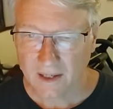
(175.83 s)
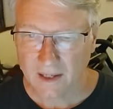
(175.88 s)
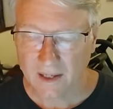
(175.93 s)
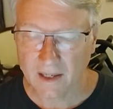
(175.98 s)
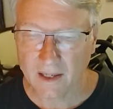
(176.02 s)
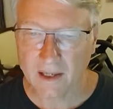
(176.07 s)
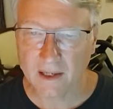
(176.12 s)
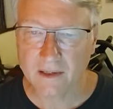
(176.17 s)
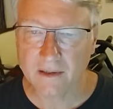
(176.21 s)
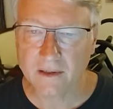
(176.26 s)

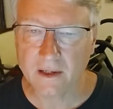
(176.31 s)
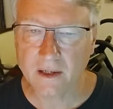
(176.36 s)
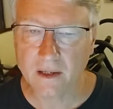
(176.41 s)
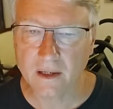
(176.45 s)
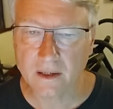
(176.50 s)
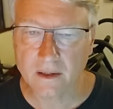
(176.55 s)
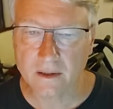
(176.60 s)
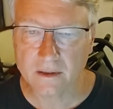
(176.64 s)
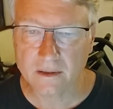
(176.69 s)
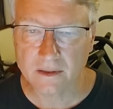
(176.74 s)
And
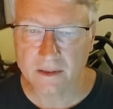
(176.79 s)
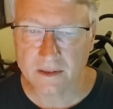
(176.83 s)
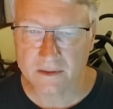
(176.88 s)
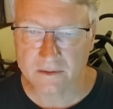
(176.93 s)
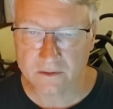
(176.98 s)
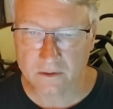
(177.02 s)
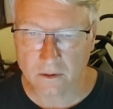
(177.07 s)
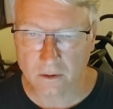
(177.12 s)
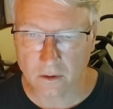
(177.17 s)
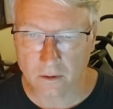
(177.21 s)

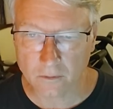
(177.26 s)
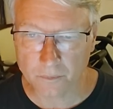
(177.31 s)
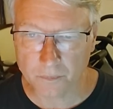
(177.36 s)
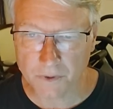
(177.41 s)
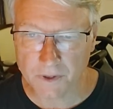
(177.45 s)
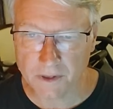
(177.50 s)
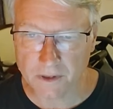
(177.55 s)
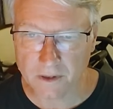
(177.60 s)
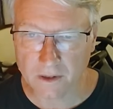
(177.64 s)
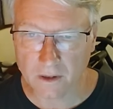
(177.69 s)
it's called
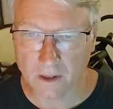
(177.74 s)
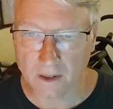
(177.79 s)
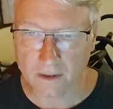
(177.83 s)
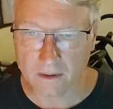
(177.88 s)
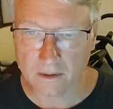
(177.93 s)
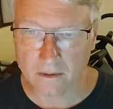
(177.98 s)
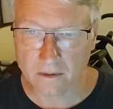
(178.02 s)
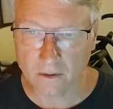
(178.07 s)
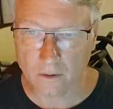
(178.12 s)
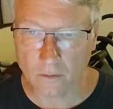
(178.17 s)

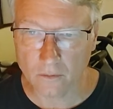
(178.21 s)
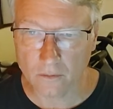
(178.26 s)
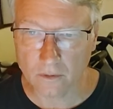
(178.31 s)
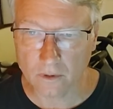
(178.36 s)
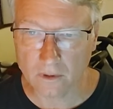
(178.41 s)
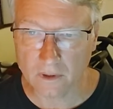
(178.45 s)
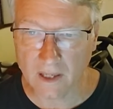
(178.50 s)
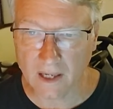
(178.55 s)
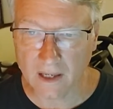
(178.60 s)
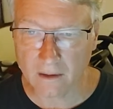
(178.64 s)
Peacock.
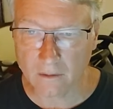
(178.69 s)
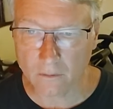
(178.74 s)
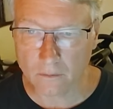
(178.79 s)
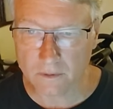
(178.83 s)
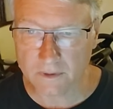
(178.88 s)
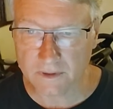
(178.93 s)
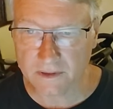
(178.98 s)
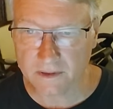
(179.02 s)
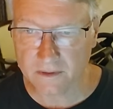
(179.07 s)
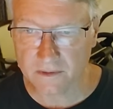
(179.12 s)
No, not
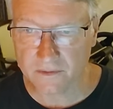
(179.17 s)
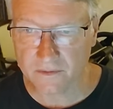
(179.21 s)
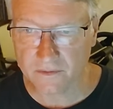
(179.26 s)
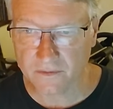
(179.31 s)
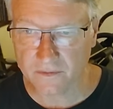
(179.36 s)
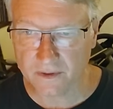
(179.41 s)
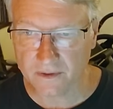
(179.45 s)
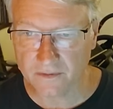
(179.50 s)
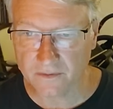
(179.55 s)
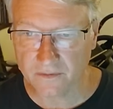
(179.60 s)
only
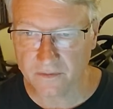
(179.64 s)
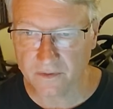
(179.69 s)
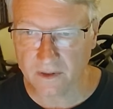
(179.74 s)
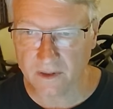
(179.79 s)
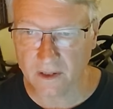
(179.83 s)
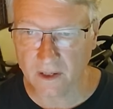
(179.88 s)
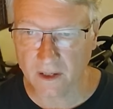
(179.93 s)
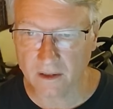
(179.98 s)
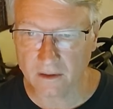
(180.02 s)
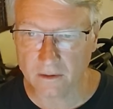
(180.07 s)
is this the
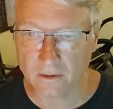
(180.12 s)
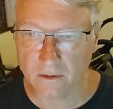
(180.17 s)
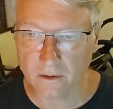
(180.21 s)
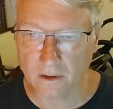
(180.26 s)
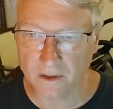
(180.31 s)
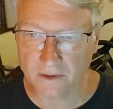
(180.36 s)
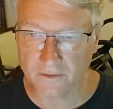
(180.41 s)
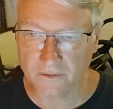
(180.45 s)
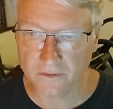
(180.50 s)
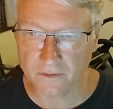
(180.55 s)

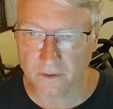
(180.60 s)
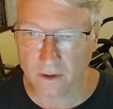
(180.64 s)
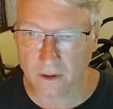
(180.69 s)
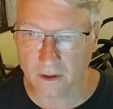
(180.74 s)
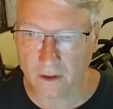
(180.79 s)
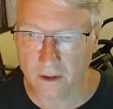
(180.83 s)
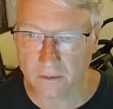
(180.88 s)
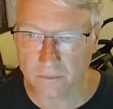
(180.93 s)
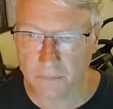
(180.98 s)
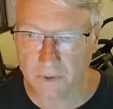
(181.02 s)
color I
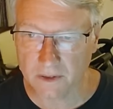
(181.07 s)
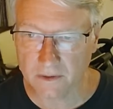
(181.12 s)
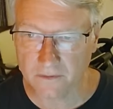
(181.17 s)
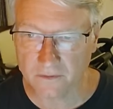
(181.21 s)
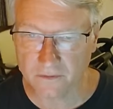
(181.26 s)
saw, but